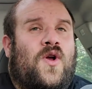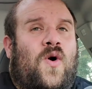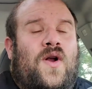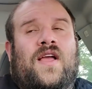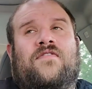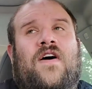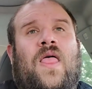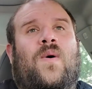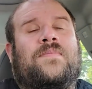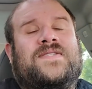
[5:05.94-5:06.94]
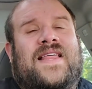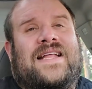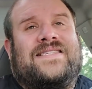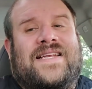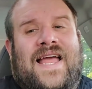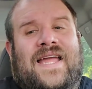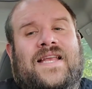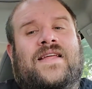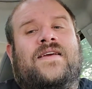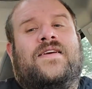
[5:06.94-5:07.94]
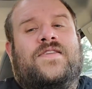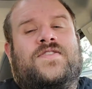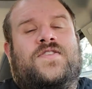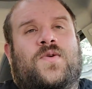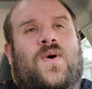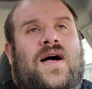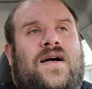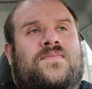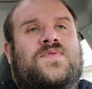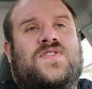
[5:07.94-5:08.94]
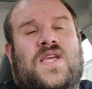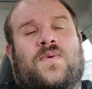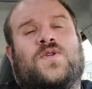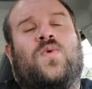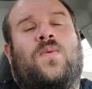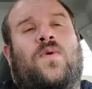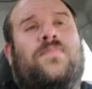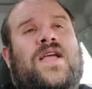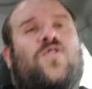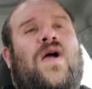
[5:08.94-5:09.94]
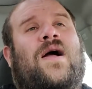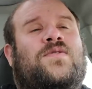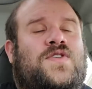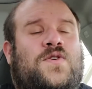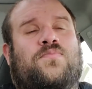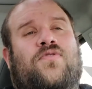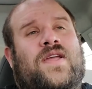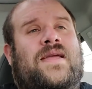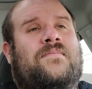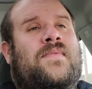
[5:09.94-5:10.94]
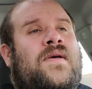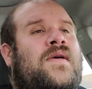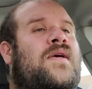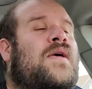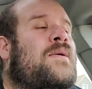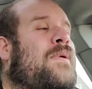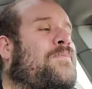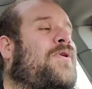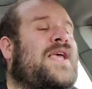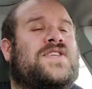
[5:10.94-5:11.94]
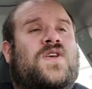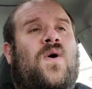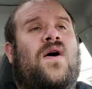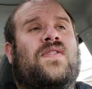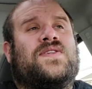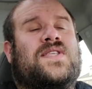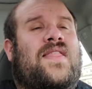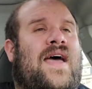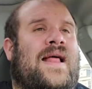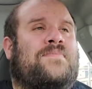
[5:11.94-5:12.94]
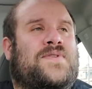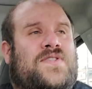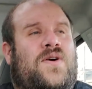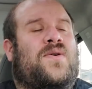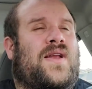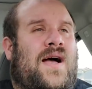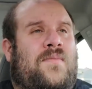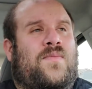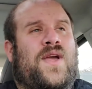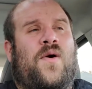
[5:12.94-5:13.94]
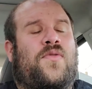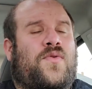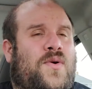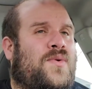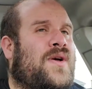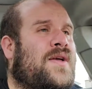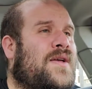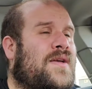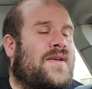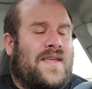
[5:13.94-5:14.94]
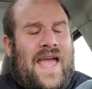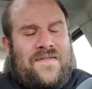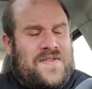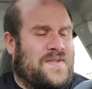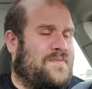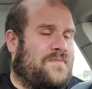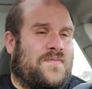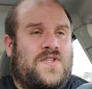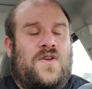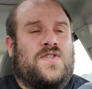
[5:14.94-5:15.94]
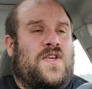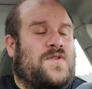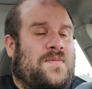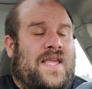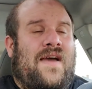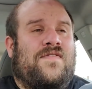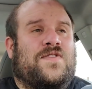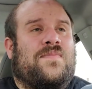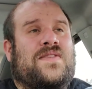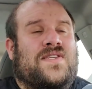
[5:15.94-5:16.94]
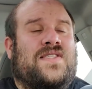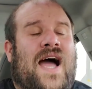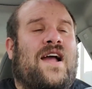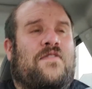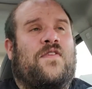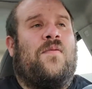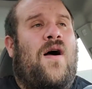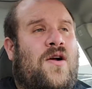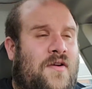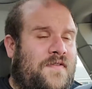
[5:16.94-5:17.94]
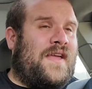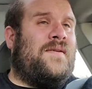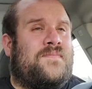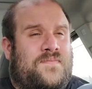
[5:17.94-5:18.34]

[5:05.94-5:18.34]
recording a follow up to that tonight to uh, see which one will be crowned supreme. But please go out and listen to that episode. Um, we go through Kevin, excuse me, Kevin Smith's entire filmography,